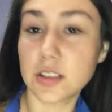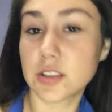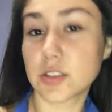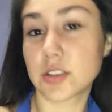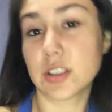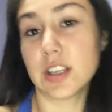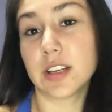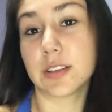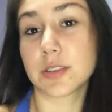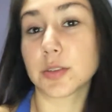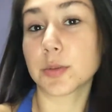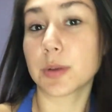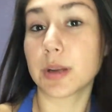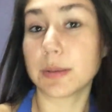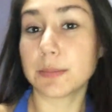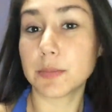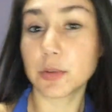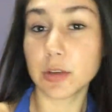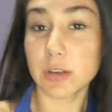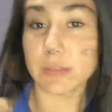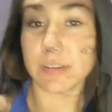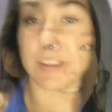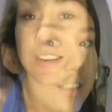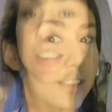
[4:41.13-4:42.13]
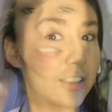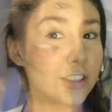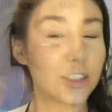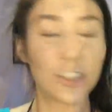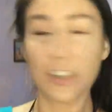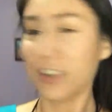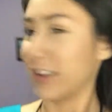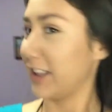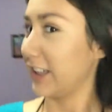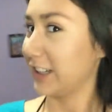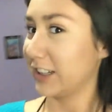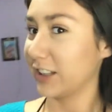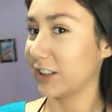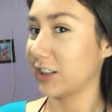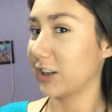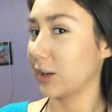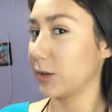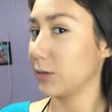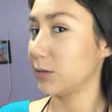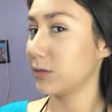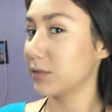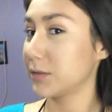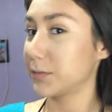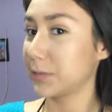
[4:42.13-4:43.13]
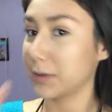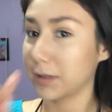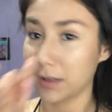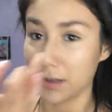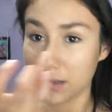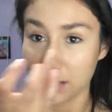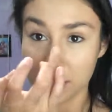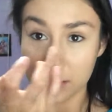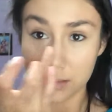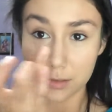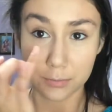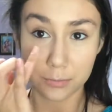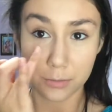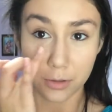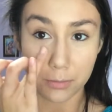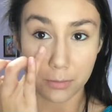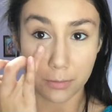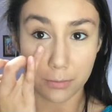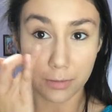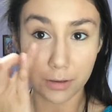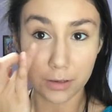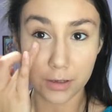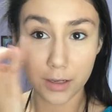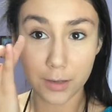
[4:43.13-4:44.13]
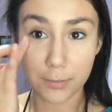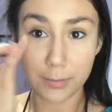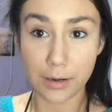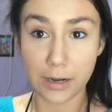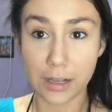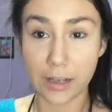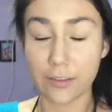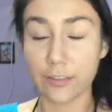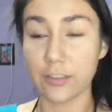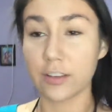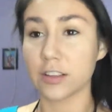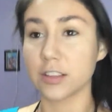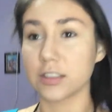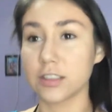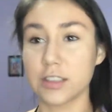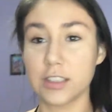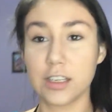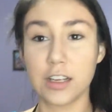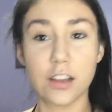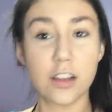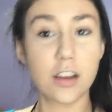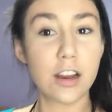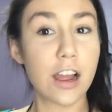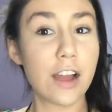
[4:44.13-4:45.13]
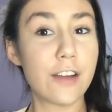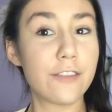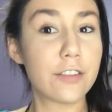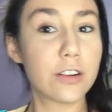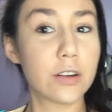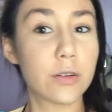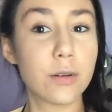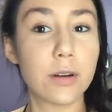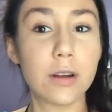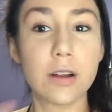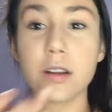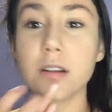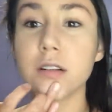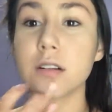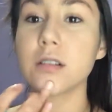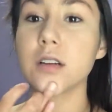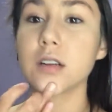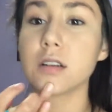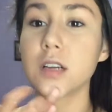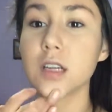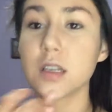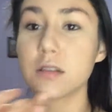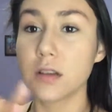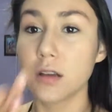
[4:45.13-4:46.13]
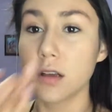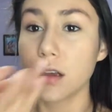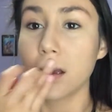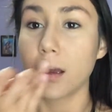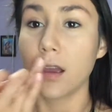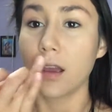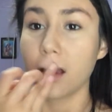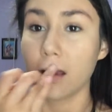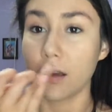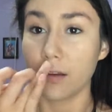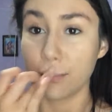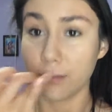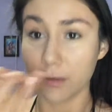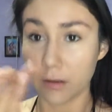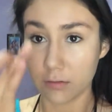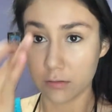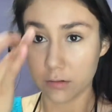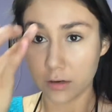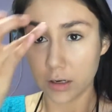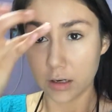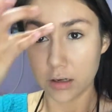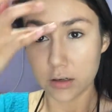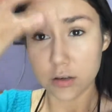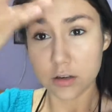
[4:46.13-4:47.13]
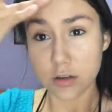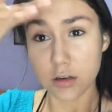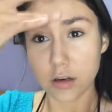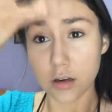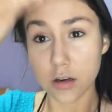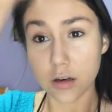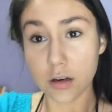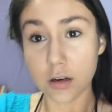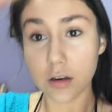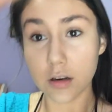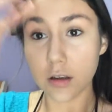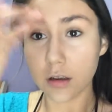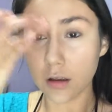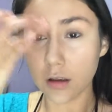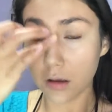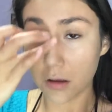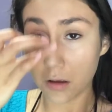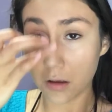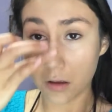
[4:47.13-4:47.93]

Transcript: So yeah, that's what I'm doing right now. I look like a ghost because I'm doing my makeup and I have concealer everywhere and a foundation.